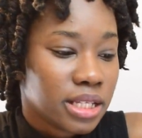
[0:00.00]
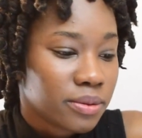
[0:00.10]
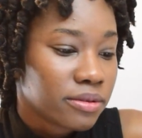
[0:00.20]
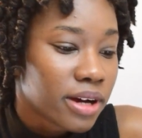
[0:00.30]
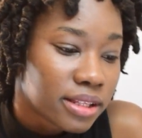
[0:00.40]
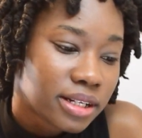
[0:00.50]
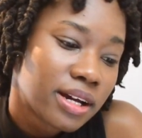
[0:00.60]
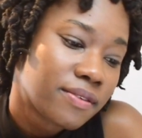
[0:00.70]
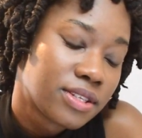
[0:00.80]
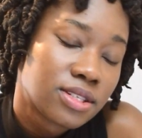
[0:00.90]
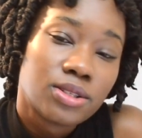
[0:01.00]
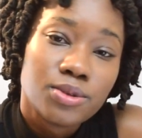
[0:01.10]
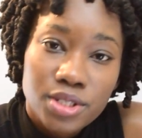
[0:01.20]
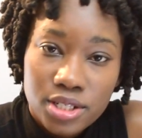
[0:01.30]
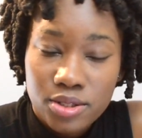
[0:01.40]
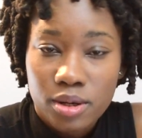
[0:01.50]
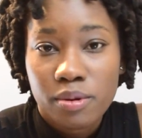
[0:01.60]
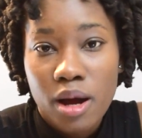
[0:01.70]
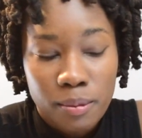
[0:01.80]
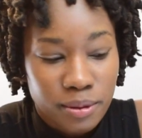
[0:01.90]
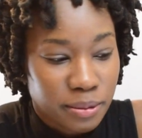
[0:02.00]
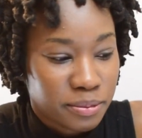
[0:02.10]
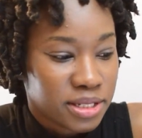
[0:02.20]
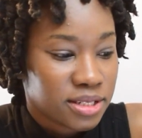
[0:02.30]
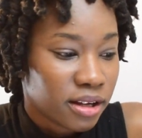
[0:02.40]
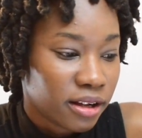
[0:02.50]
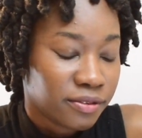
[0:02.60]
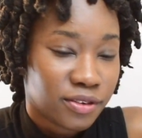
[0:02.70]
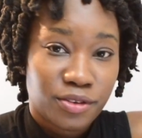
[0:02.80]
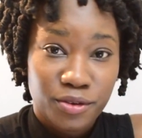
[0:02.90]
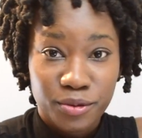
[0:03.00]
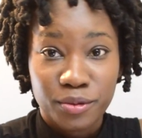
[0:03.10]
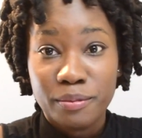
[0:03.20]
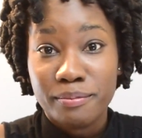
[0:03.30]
They would rather have the solutions to a problem be solved through